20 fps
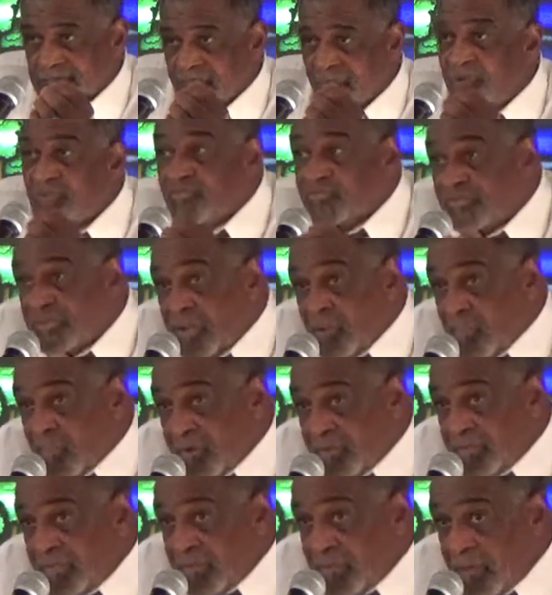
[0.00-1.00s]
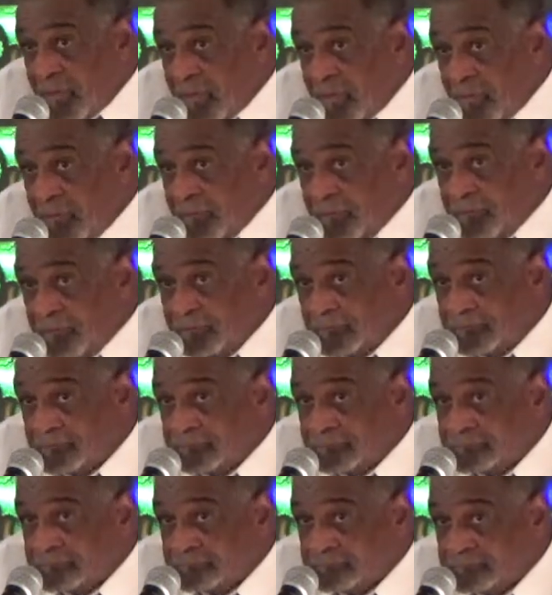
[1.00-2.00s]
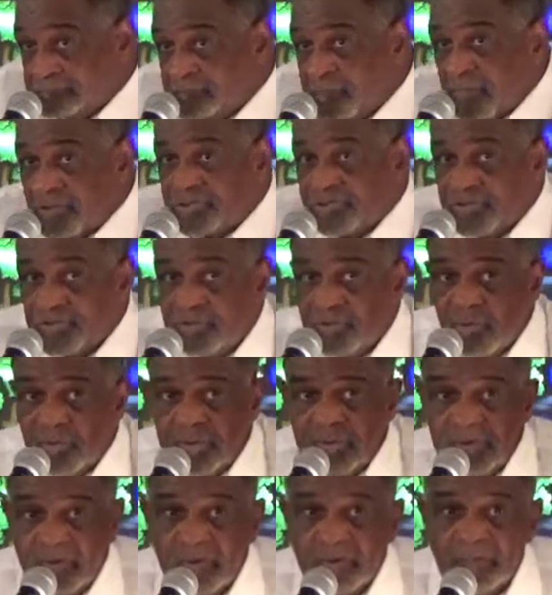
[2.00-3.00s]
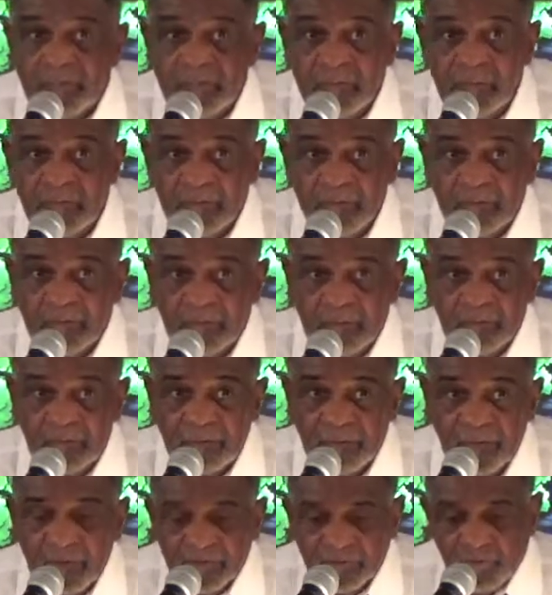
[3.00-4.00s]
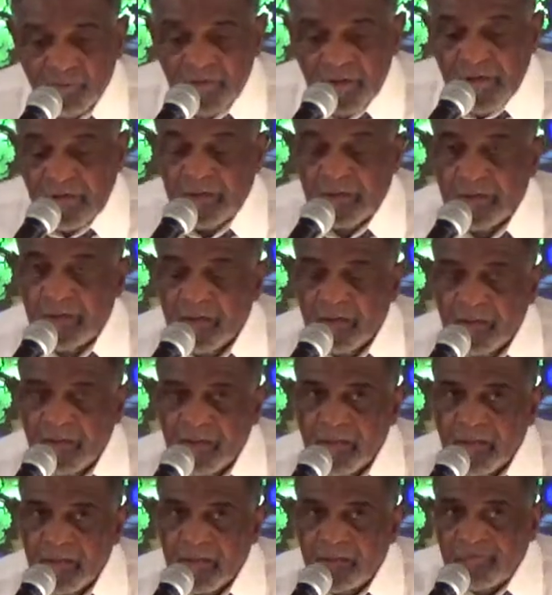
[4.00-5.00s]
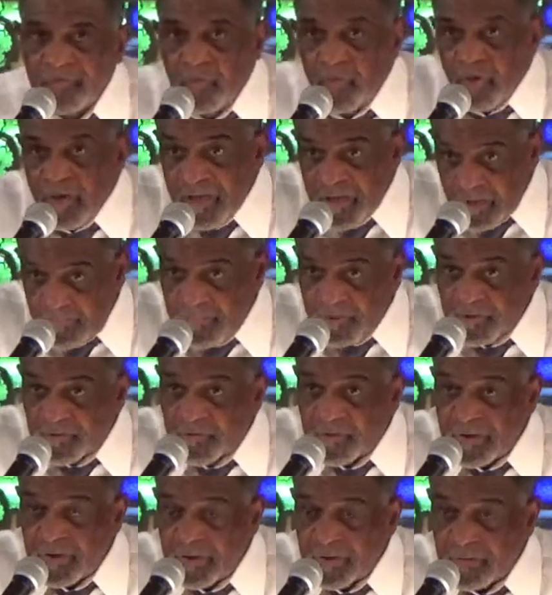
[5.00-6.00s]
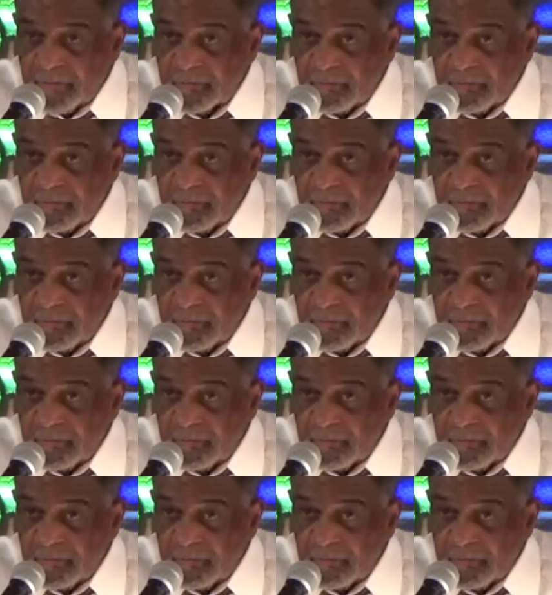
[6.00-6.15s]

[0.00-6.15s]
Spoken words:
You say one thing, but you do another. So then, if you're a hypocrite,